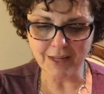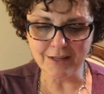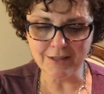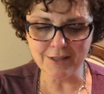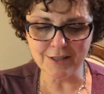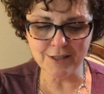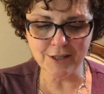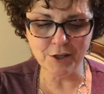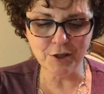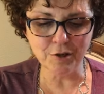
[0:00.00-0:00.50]

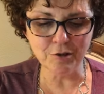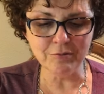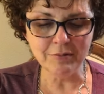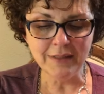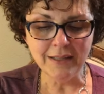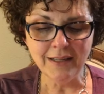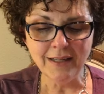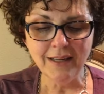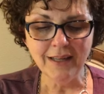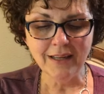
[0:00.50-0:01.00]
so
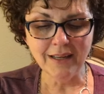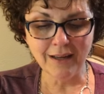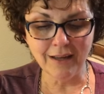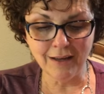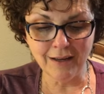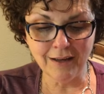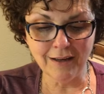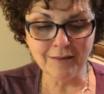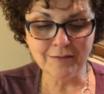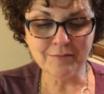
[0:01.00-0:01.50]

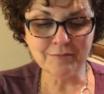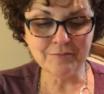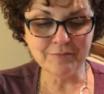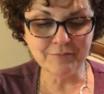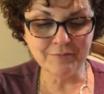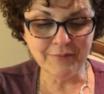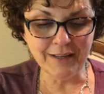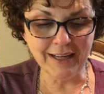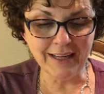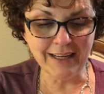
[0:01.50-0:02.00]
um,
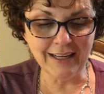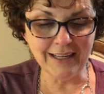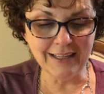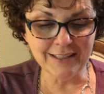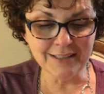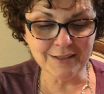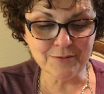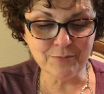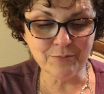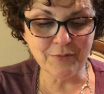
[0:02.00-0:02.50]
it
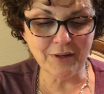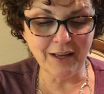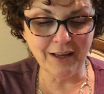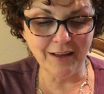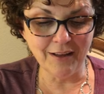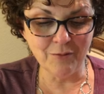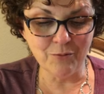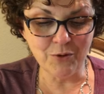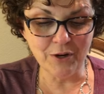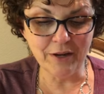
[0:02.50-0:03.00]
is
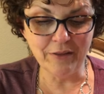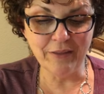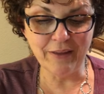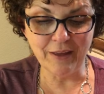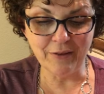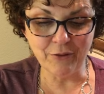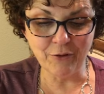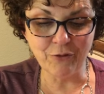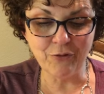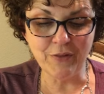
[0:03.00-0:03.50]
uh, one of the
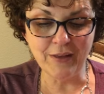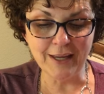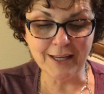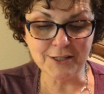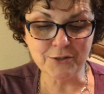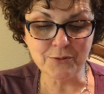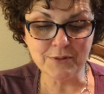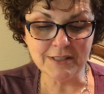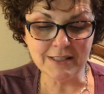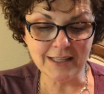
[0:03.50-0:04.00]
other
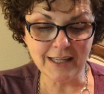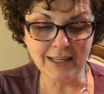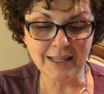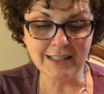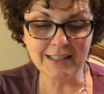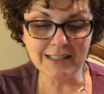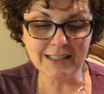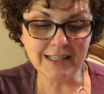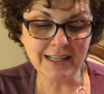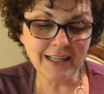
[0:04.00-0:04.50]
things was that
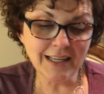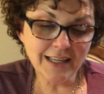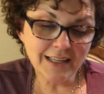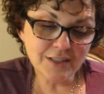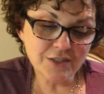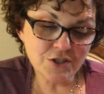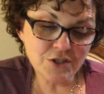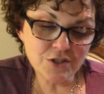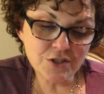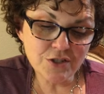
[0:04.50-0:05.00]
it
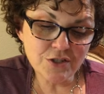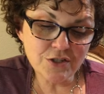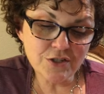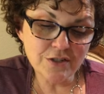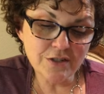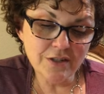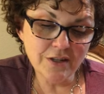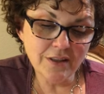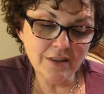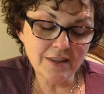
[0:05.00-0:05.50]
said
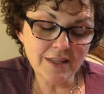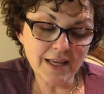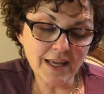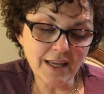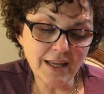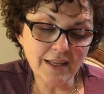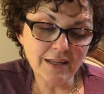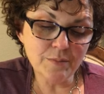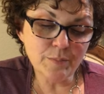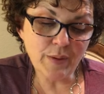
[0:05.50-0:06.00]

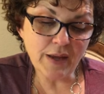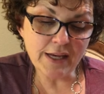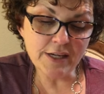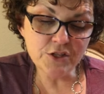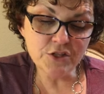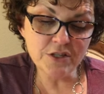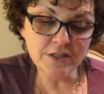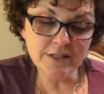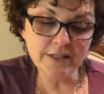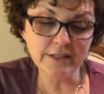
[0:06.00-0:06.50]
that
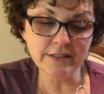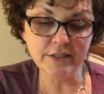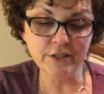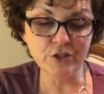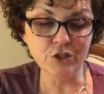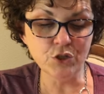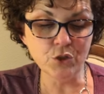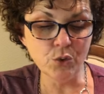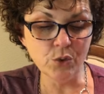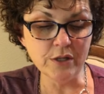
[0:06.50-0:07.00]
patience is a
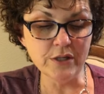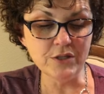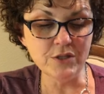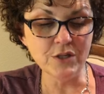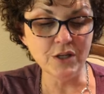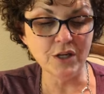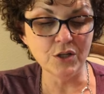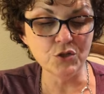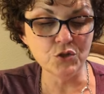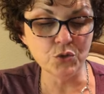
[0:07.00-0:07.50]
choice
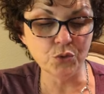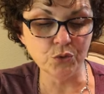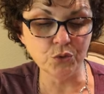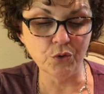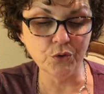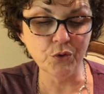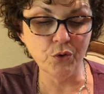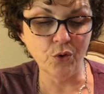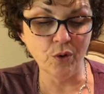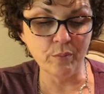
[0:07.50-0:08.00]
to
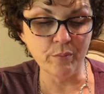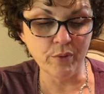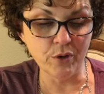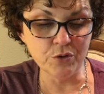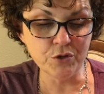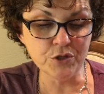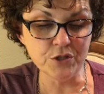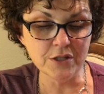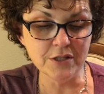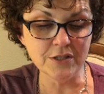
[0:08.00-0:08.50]
control your
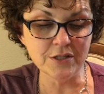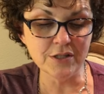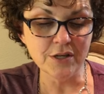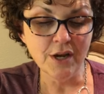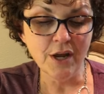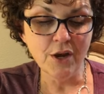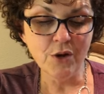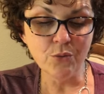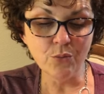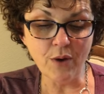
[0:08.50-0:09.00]
emotions
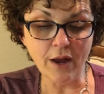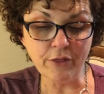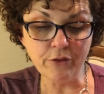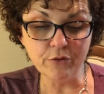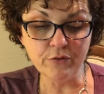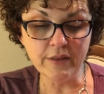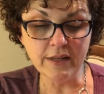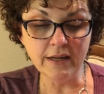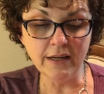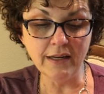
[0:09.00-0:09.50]

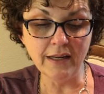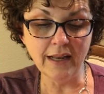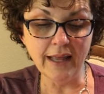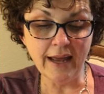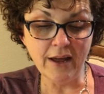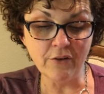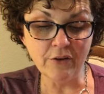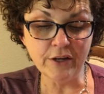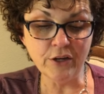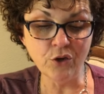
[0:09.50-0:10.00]
rather than
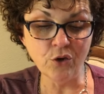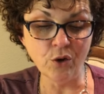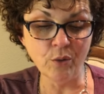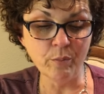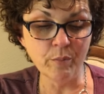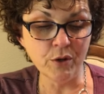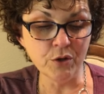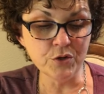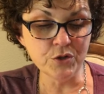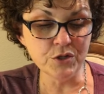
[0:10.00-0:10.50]
allowing your
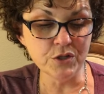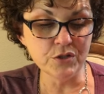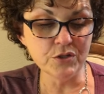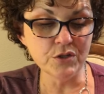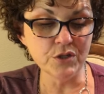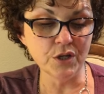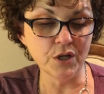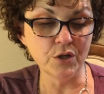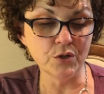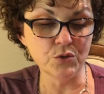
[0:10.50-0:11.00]
emotions
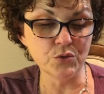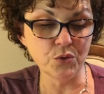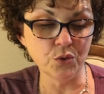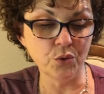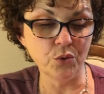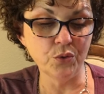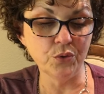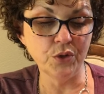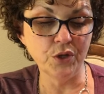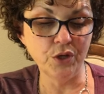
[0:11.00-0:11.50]
to
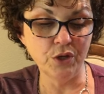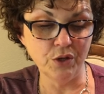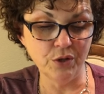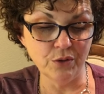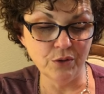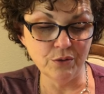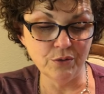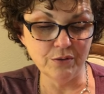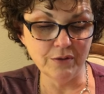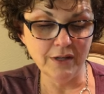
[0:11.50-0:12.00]
control
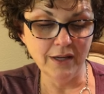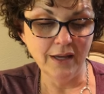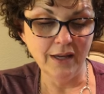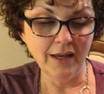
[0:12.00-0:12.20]
you.